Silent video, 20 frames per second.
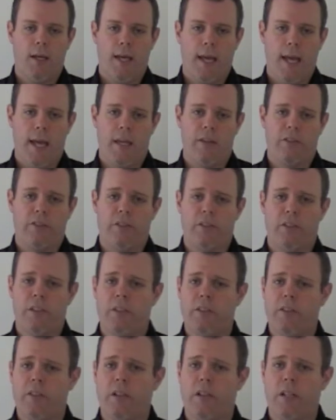And
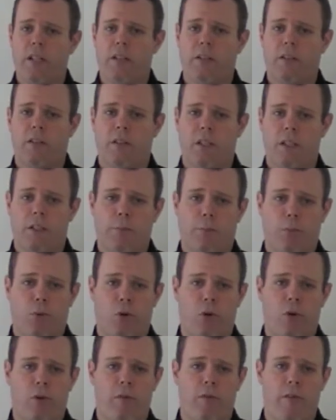statistically, it's
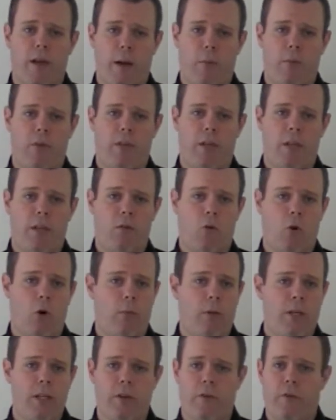proved that within
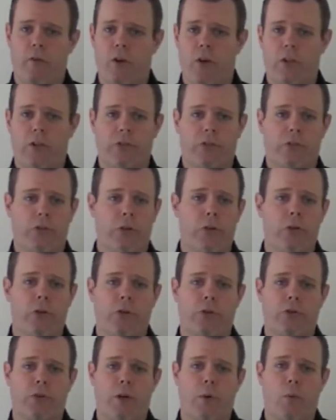normally the first 2 to
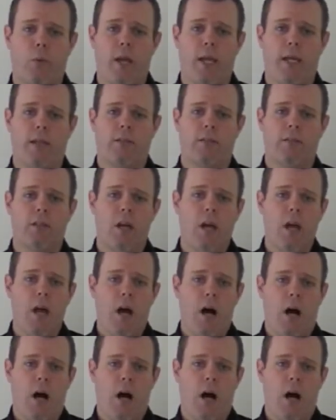3 weeks